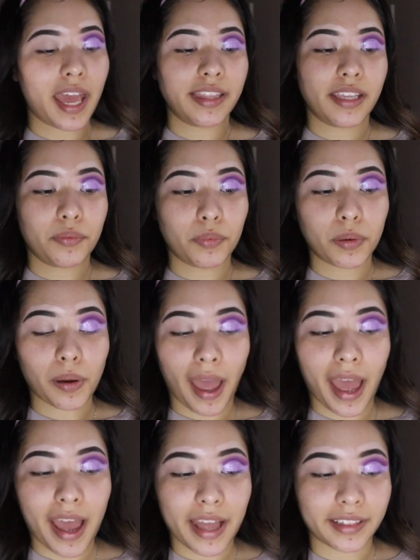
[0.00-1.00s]
and then we'll
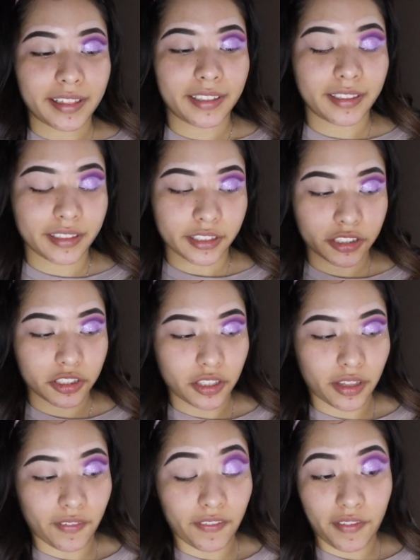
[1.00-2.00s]
add glitter to
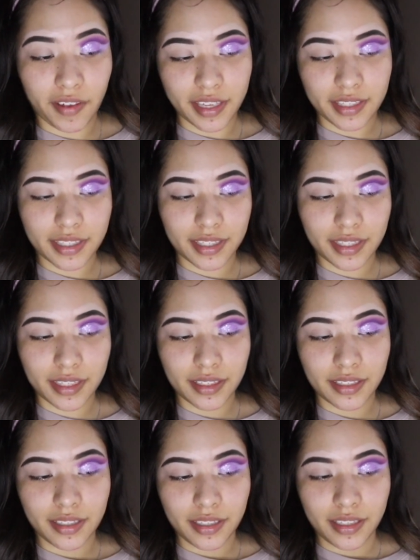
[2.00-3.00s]
the face.
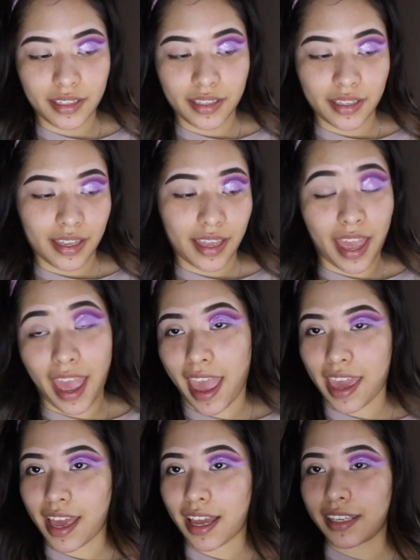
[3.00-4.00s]

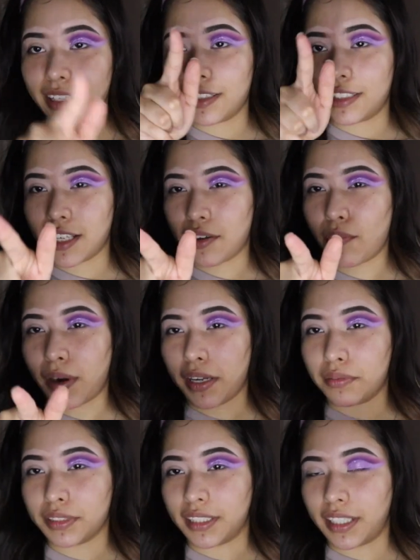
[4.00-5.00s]
Hey, I didn't say where
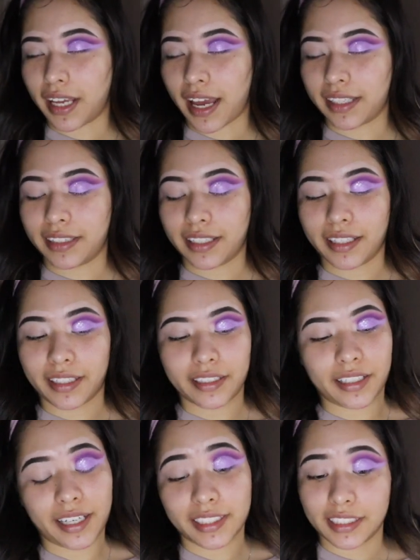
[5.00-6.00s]
I was gonna add the
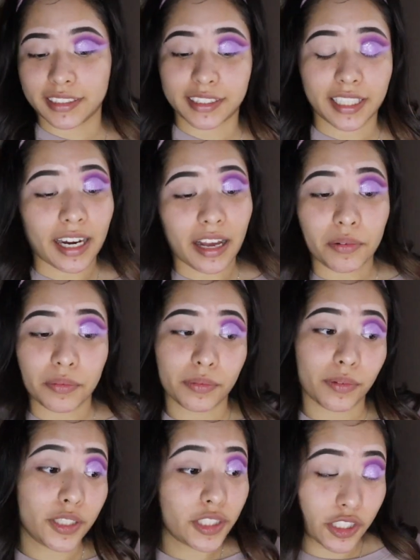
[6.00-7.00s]
glitter. I just said,
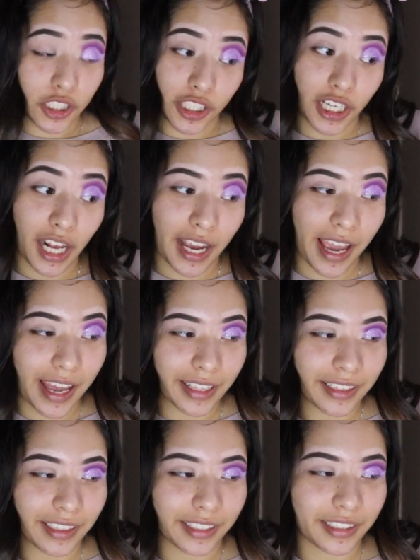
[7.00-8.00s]
should I
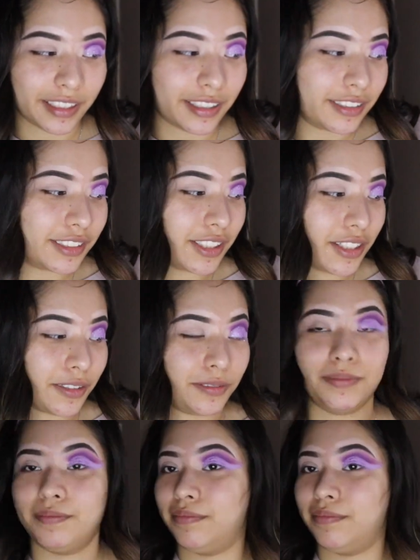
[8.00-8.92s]
add glitter? So,